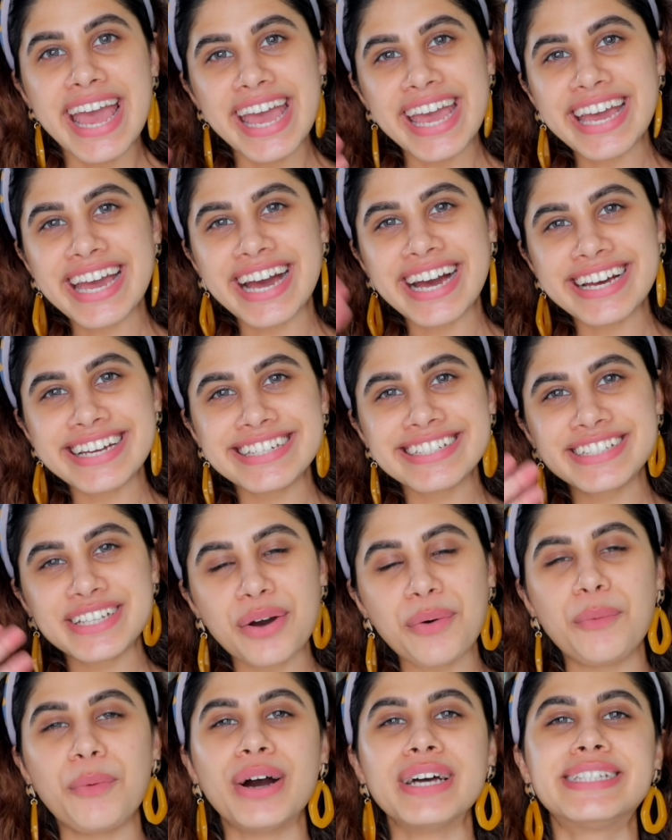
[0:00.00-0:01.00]
Hey guys,
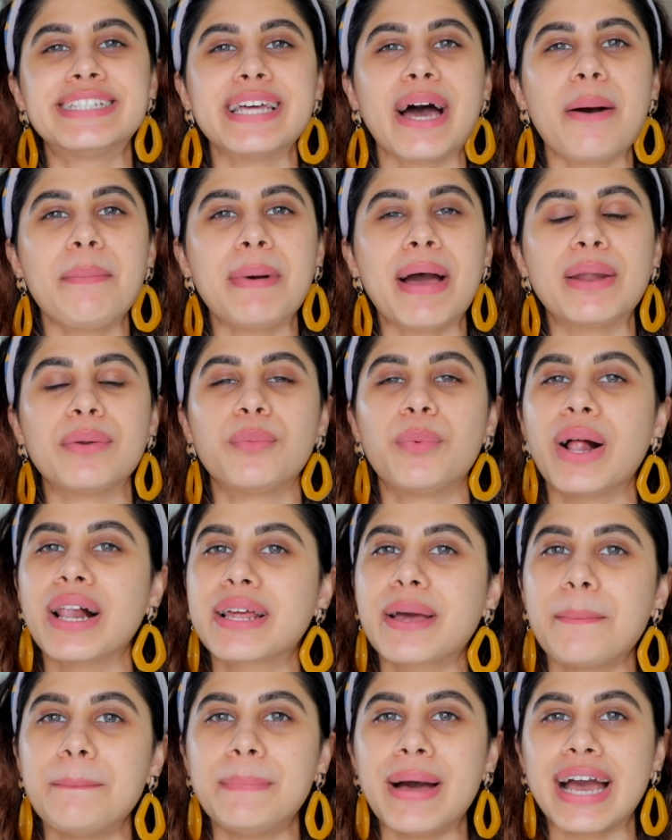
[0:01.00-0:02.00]
what's up and
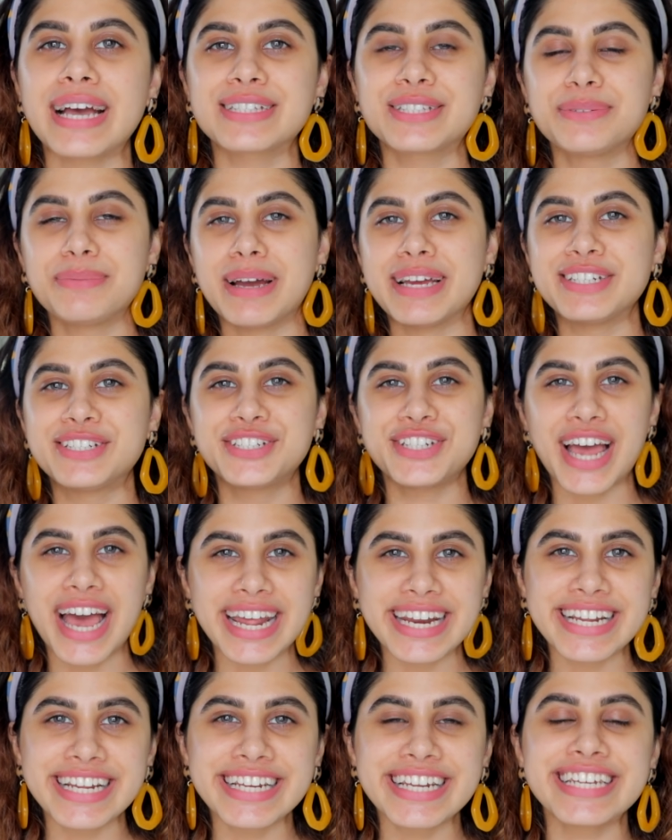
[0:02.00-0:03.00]
welcome back to my
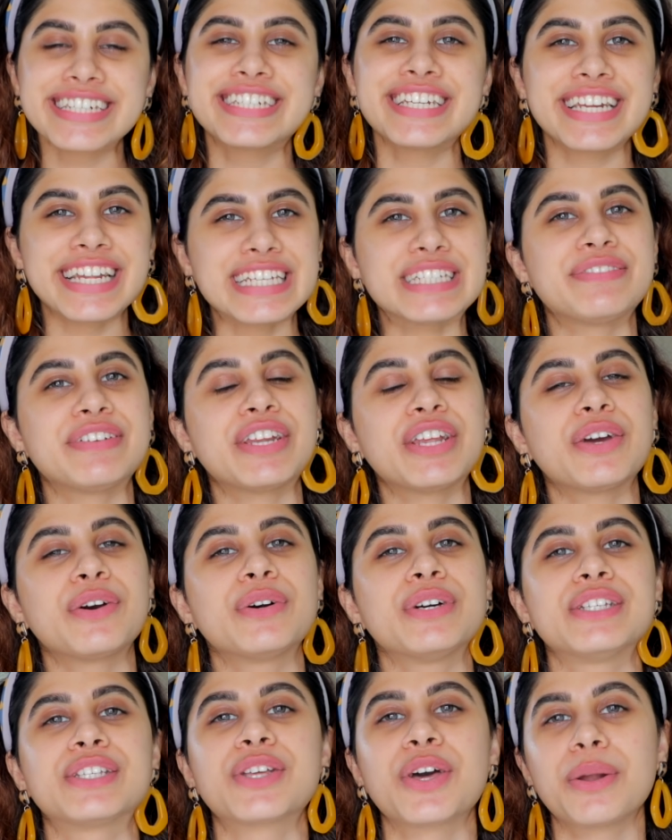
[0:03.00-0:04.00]
channel. Today's video
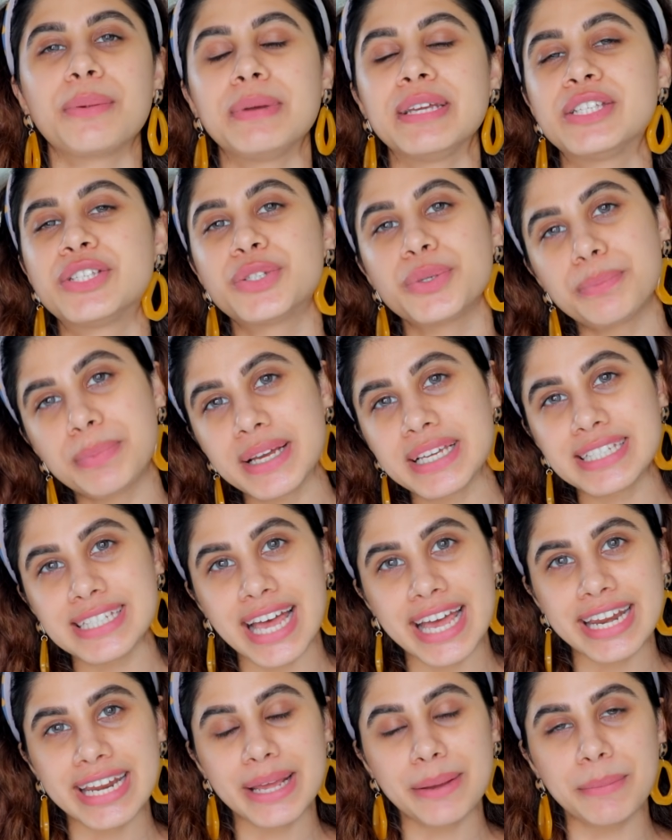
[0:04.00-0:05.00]
is gonna be super
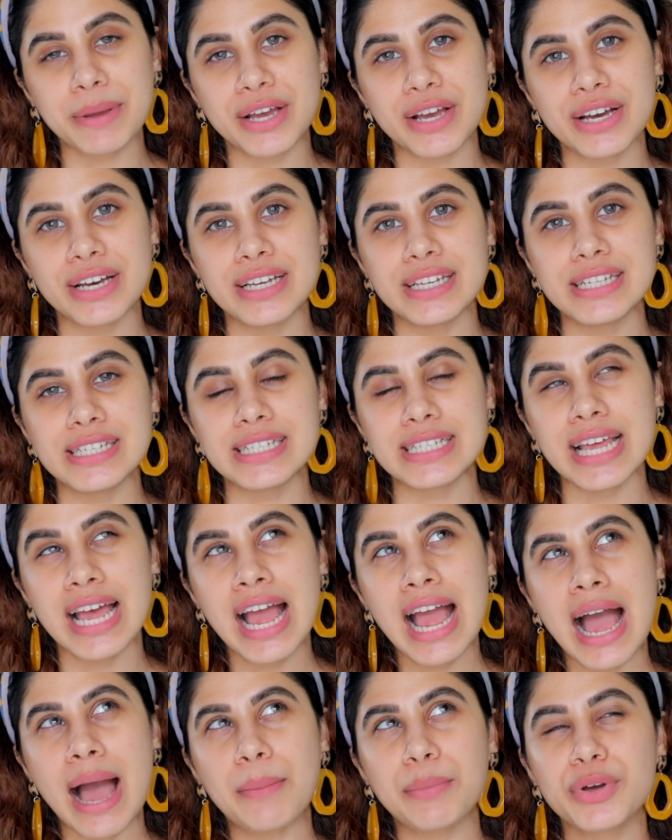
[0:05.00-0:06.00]
exciting because
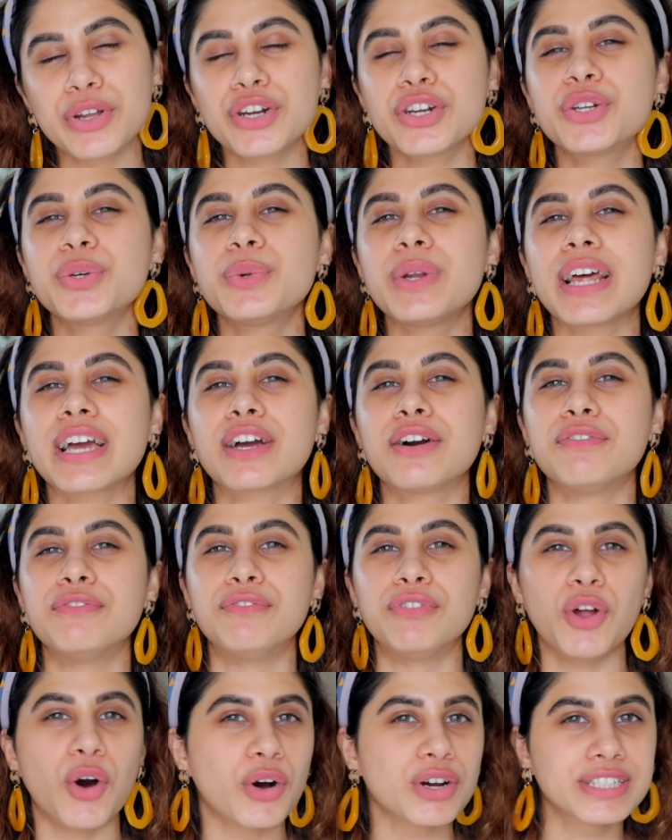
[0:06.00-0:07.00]
I'm gonna do like a
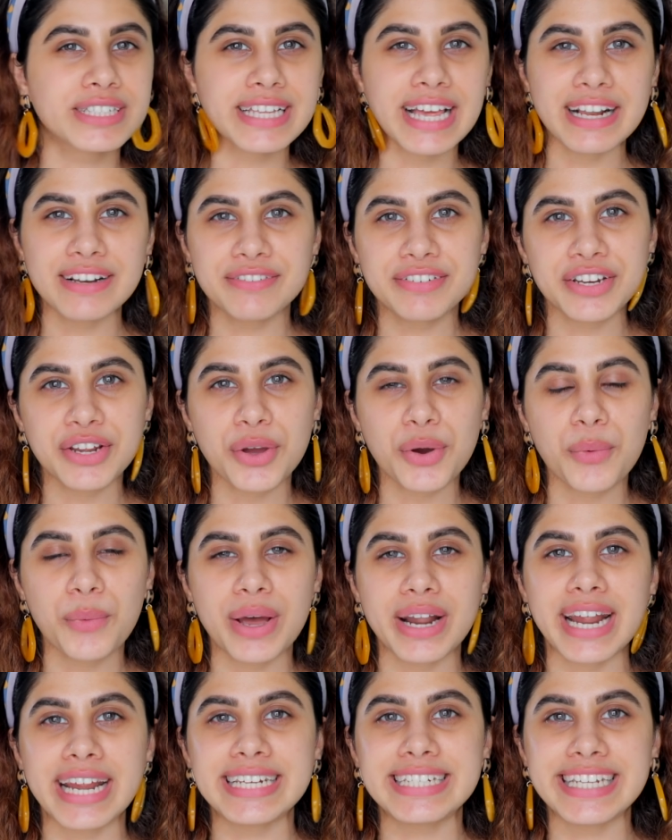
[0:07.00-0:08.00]
vlog style video
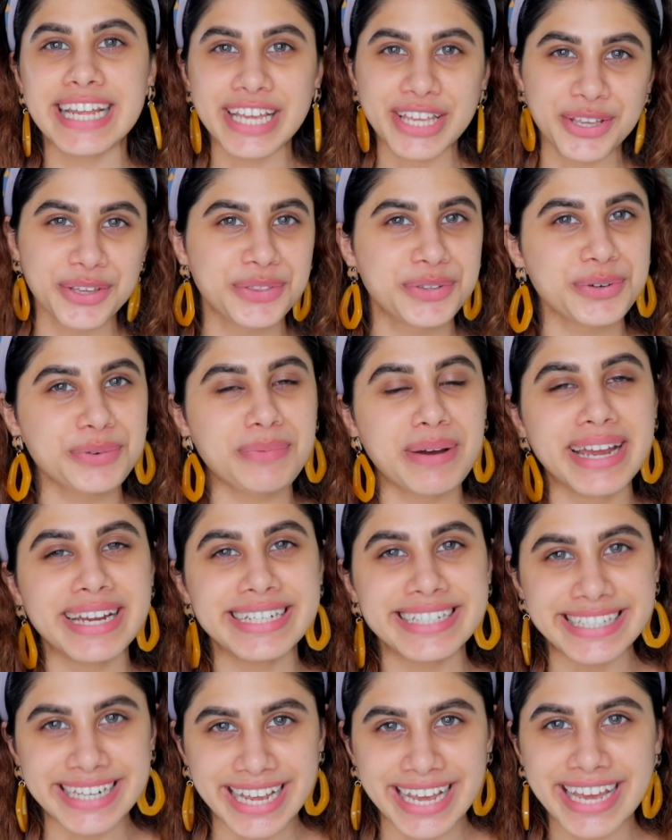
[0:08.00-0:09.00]
where I take you through my
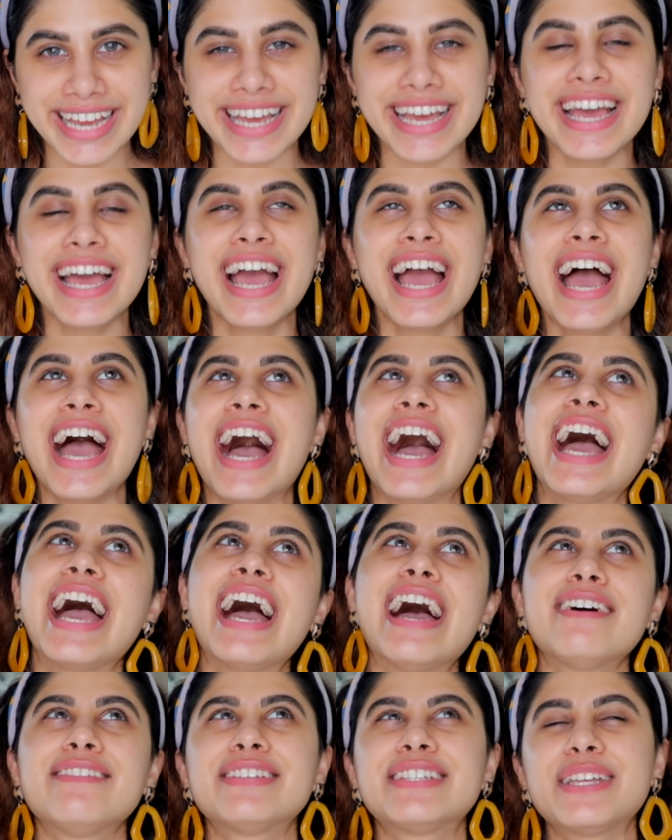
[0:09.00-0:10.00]
day. I
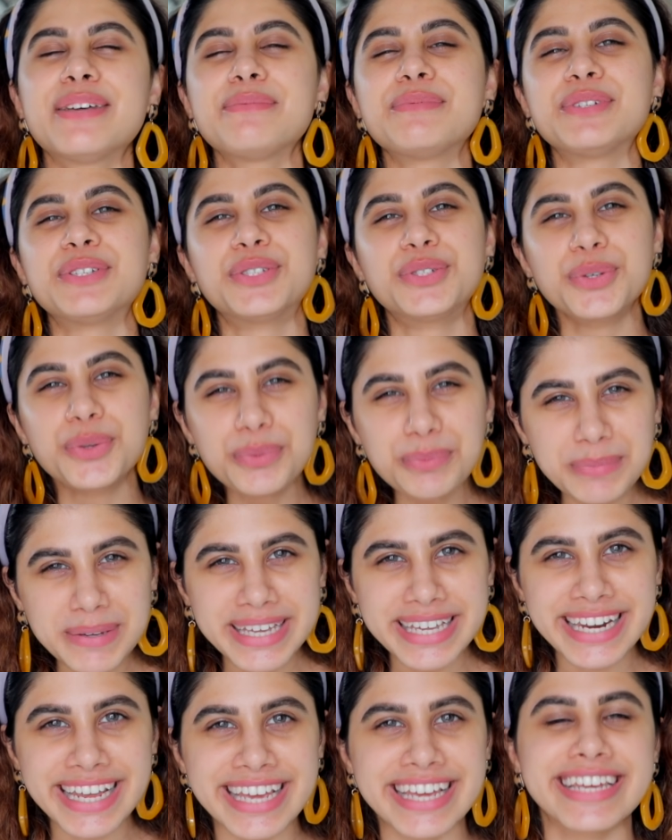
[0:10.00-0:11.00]
have some Zoom
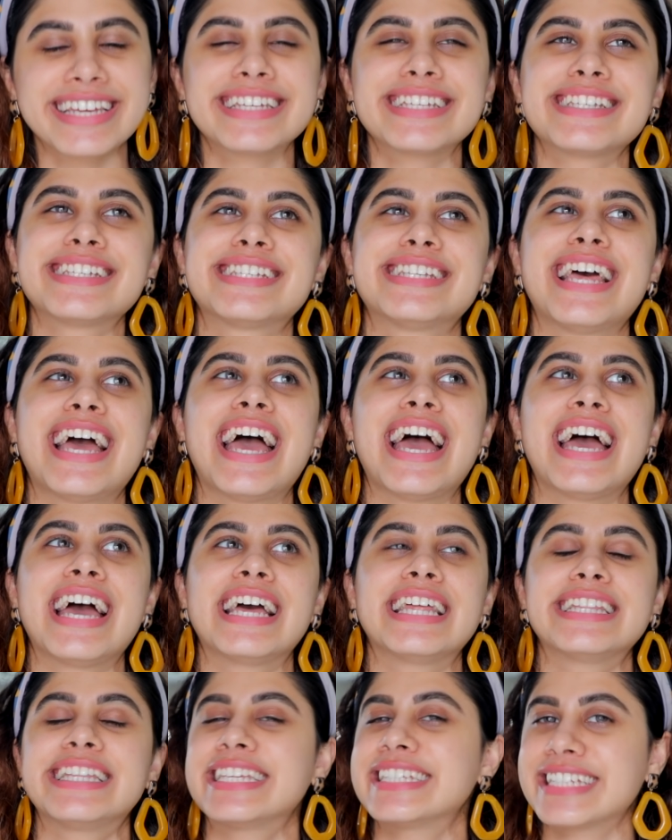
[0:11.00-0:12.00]
meetings
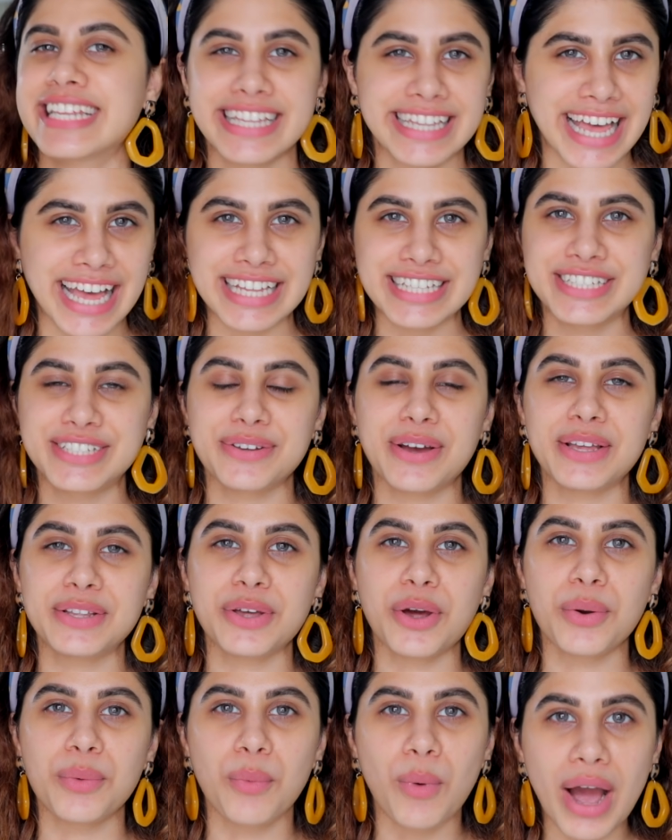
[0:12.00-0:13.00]
and things like that, so I
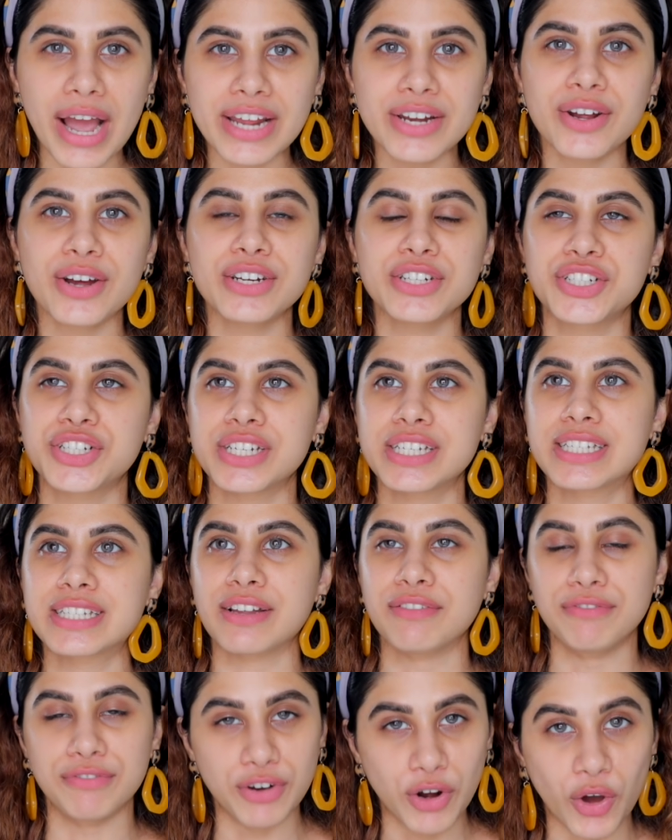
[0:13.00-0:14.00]
thought why not just
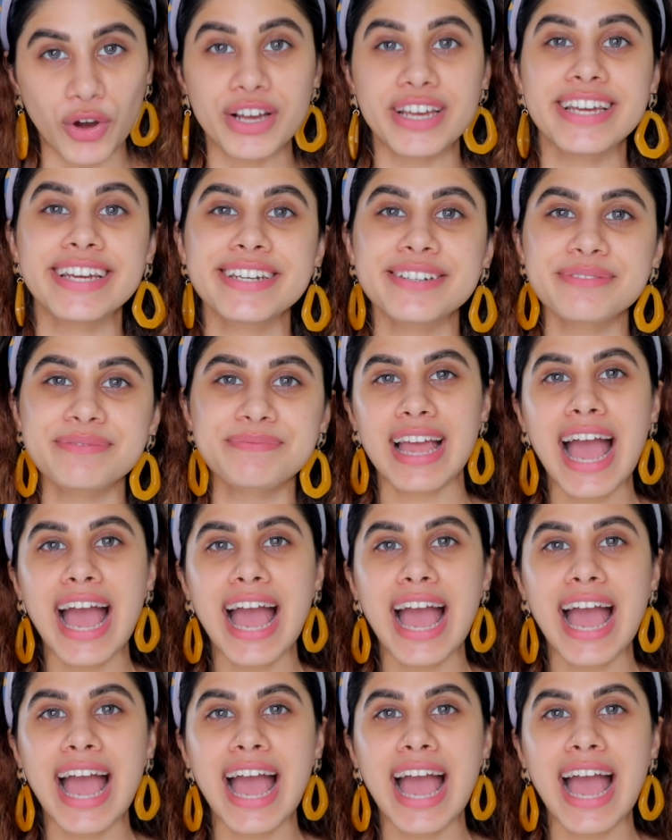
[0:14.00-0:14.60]
vlog it.